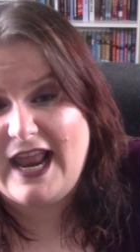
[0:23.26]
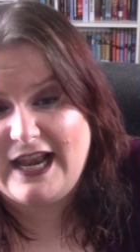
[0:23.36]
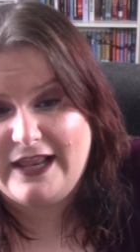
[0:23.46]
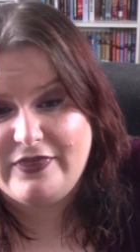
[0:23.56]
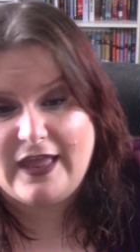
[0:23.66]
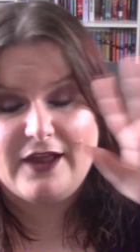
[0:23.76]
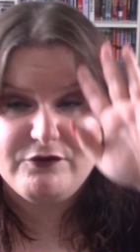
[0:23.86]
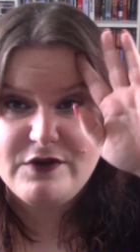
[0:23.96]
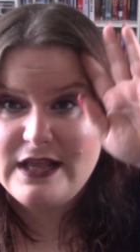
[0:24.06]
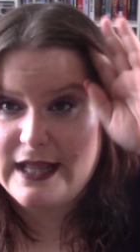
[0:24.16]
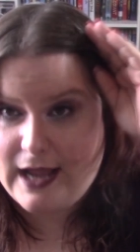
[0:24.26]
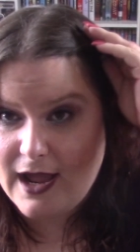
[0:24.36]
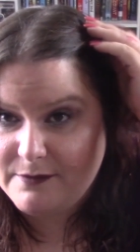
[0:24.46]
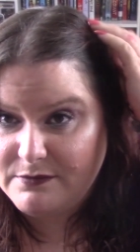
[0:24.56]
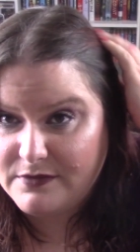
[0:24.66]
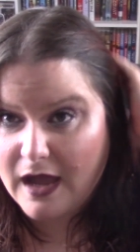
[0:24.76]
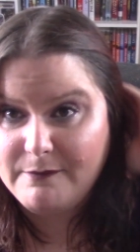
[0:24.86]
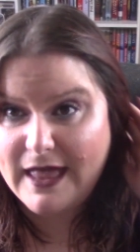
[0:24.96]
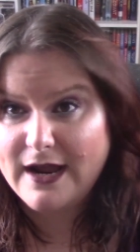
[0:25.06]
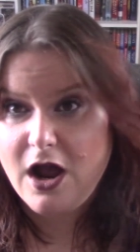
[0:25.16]
anything. Really, I'm
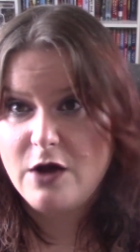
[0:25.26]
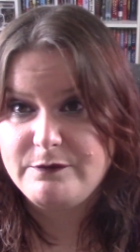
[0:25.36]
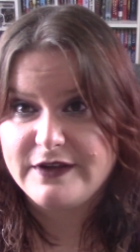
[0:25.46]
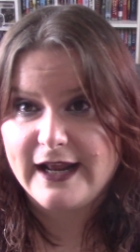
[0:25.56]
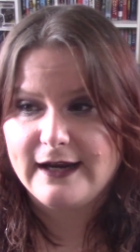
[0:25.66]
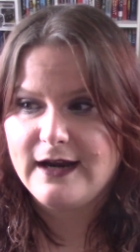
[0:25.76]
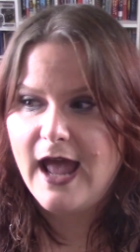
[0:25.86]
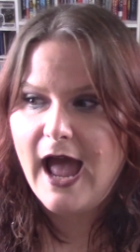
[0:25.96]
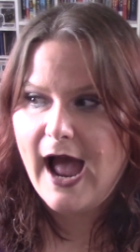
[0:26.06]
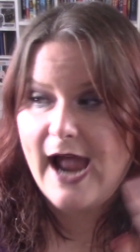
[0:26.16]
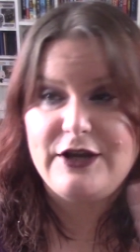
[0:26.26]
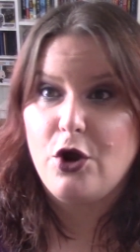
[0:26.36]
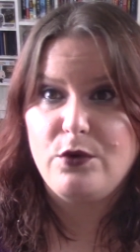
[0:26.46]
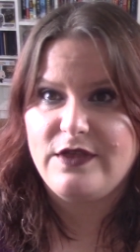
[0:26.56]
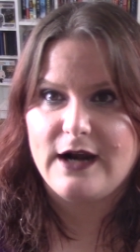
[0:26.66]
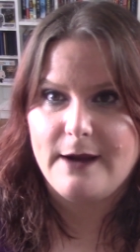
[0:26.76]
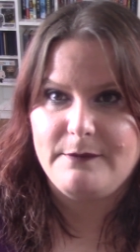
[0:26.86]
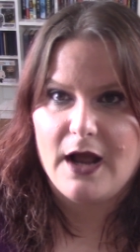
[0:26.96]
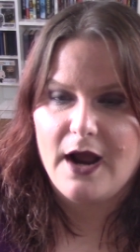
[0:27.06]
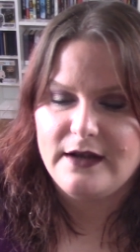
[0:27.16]
that confident. I know that
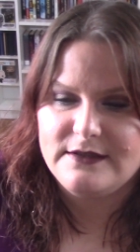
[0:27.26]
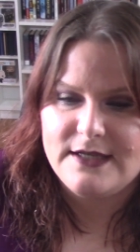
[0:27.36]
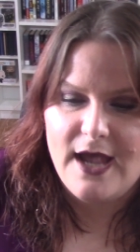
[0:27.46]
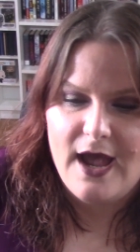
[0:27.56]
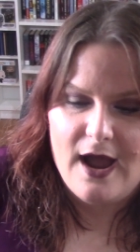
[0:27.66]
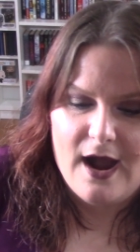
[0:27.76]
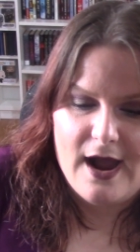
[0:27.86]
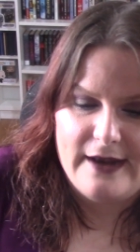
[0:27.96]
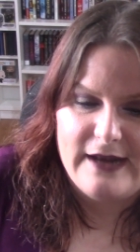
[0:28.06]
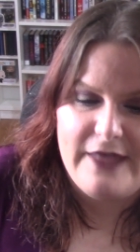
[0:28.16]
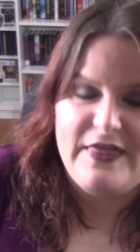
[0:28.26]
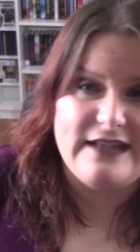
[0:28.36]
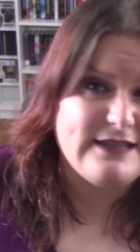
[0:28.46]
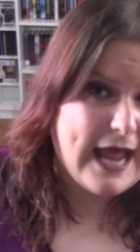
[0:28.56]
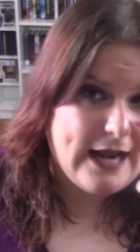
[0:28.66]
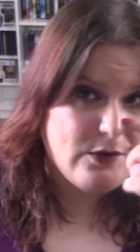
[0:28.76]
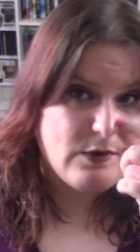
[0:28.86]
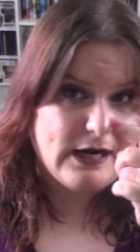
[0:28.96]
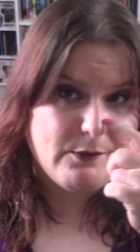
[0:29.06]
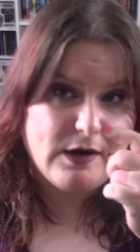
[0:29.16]
I'm not. And that's kind of
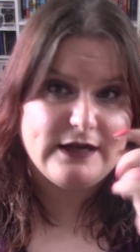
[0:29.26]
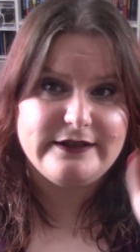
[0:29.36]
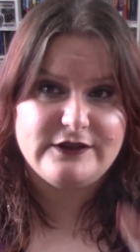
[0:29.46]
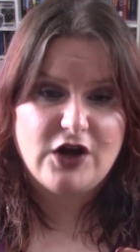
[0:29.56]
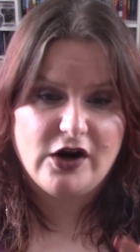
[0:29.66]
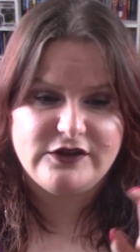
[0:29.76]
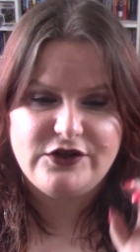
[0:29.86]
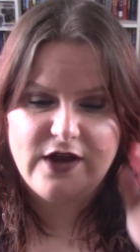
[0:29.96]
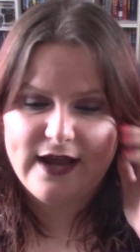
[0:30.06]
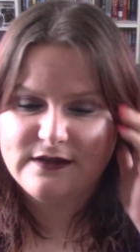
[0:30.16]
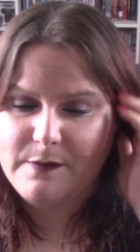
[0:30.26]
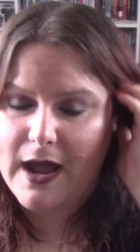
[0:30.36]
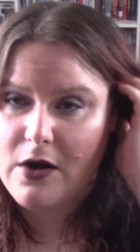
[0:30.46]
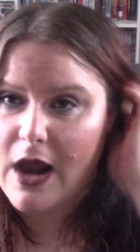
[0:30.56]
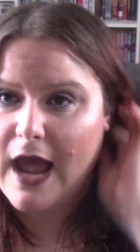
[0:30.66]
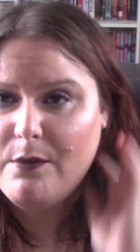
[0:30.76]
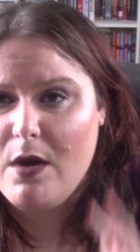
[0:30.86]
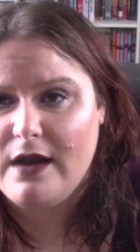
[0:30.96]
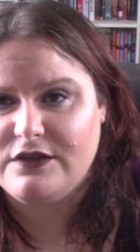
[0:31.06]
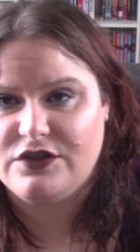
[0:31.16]
what I wanted to talk to you guys about. I
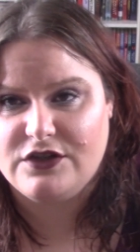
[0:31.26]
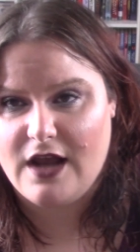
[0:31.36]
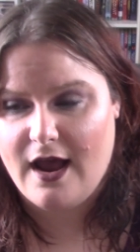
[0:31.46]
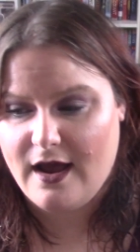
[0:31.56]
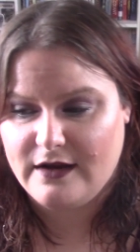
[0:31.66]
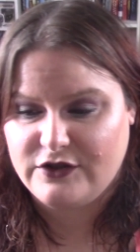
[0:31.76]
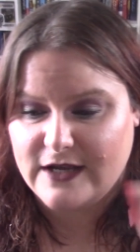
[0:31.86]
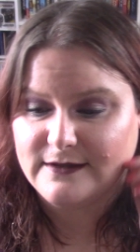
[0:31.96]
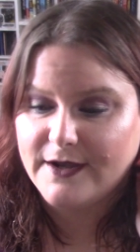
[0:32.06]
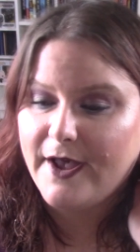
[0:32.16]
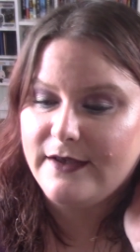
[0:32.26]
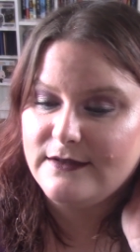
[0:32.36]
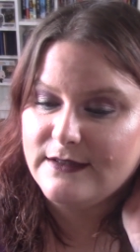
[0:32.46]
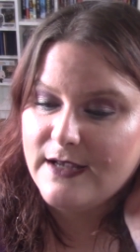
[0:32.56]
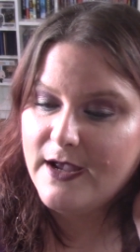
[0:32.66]
watched Jessica's